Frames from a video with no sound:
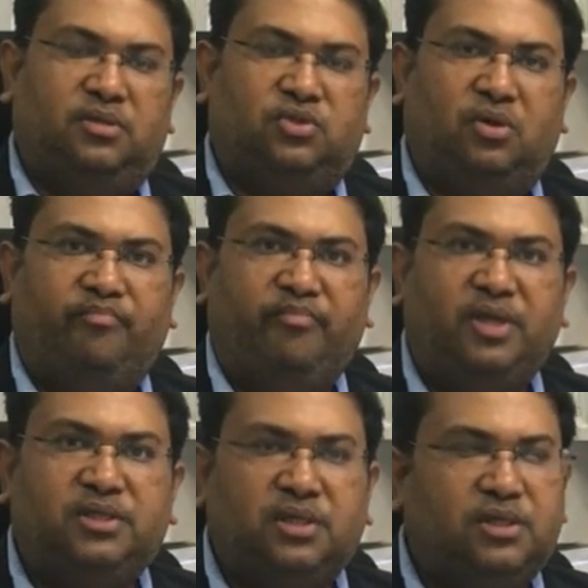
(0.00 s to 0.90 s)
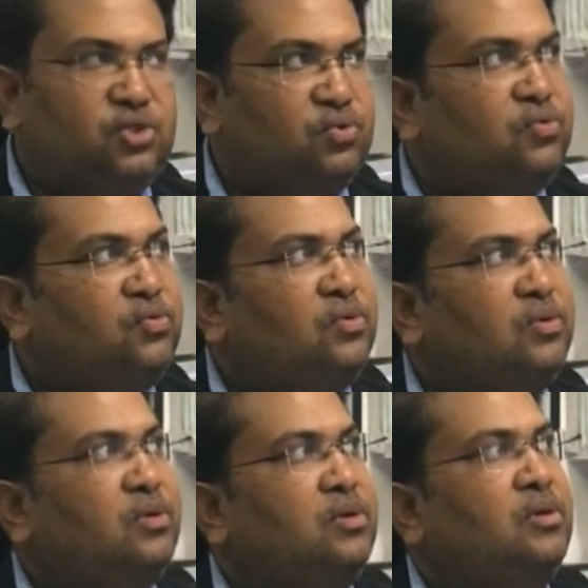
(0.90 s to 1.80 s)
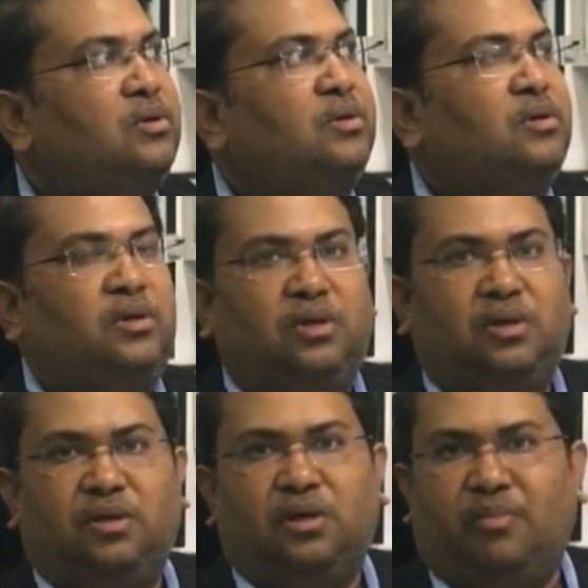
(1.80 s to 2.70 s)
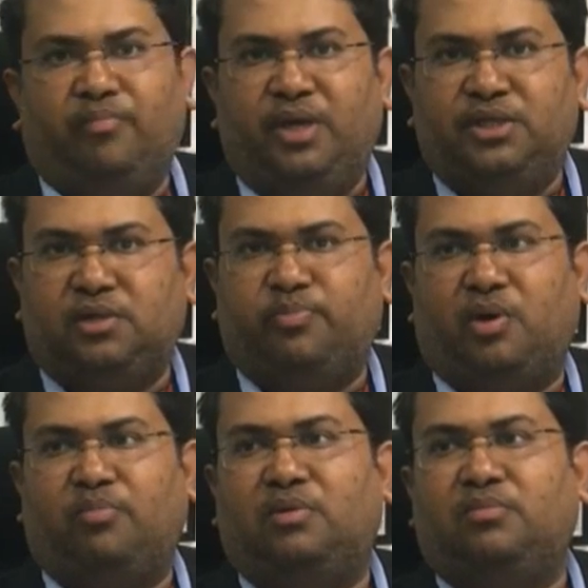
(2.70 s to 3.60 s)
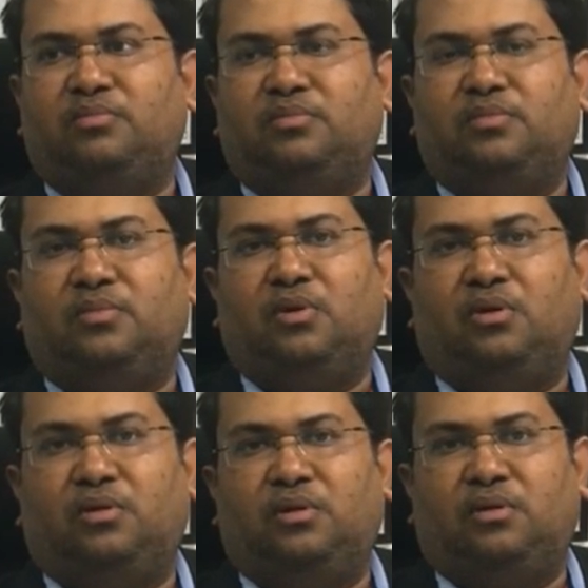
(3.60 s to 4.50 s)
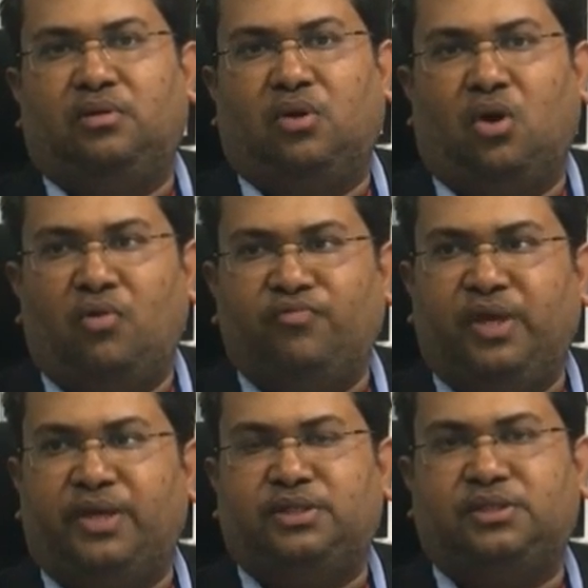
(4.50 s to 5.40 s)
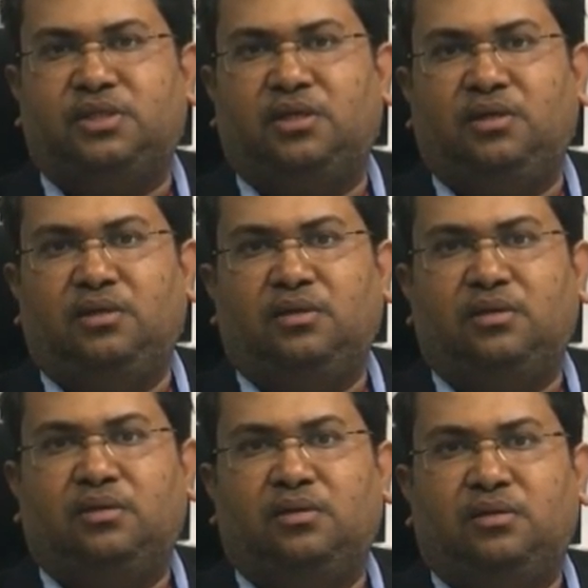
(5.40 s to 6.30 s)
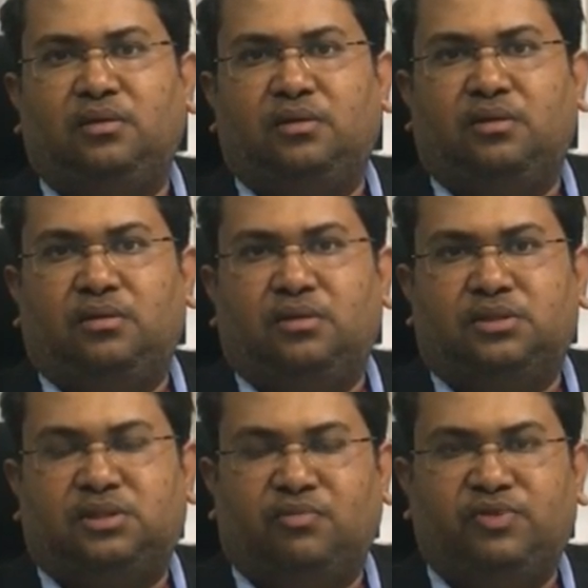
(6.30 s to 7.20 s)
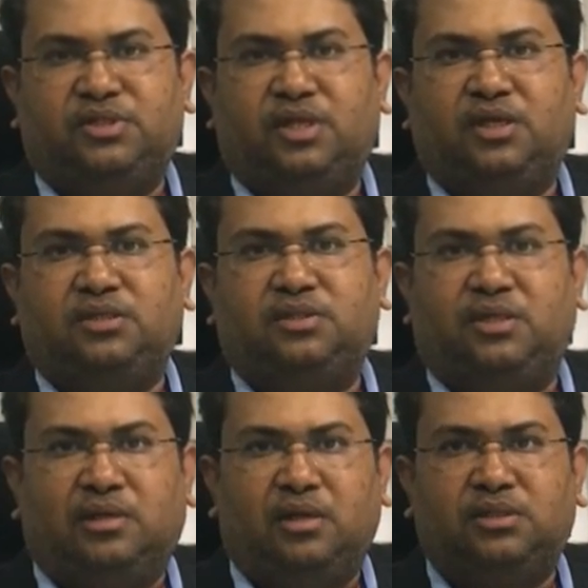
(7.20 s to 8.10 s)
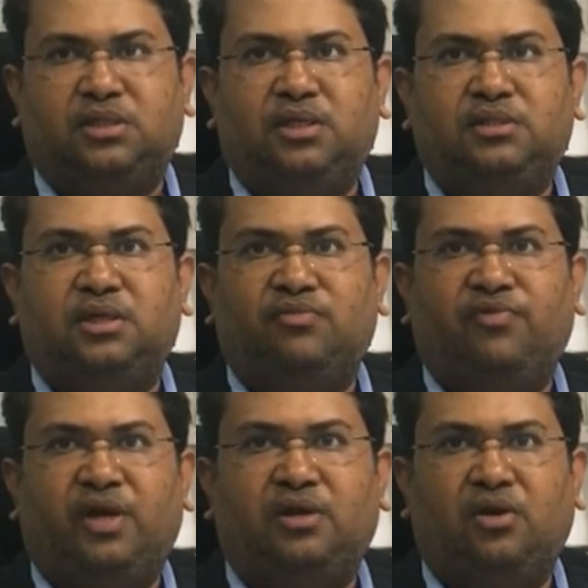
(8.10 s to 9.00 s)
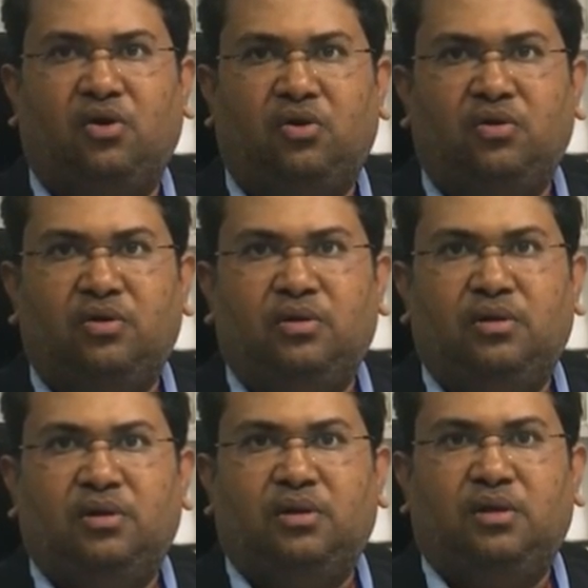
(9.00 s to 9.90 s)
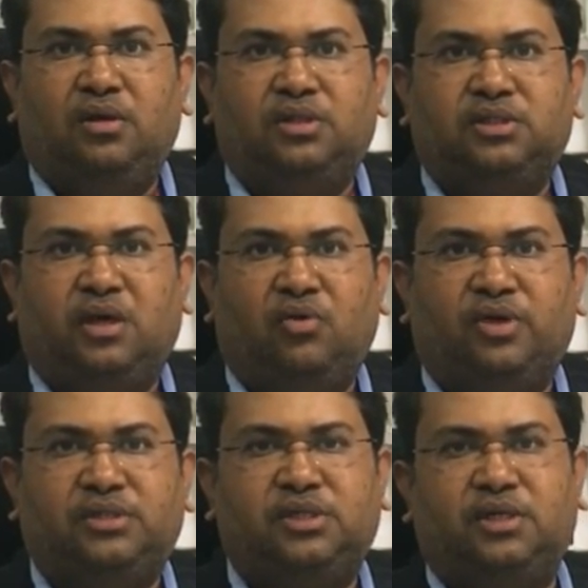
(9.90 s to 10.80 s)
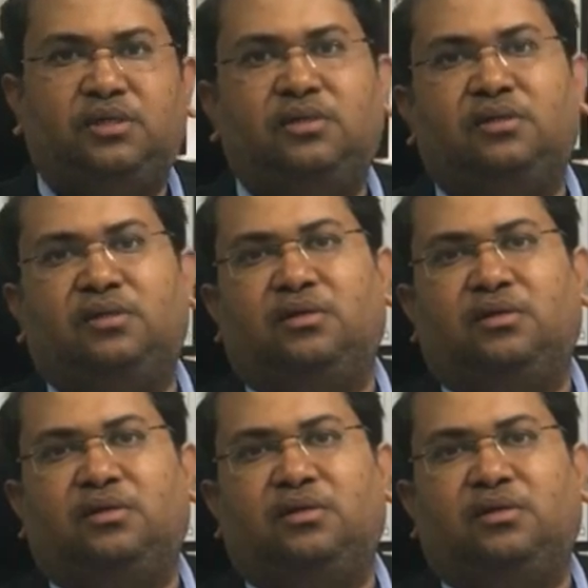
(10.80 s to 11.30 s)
So major issue, a major problem of the existing service tax, central excise and VAT law is now rested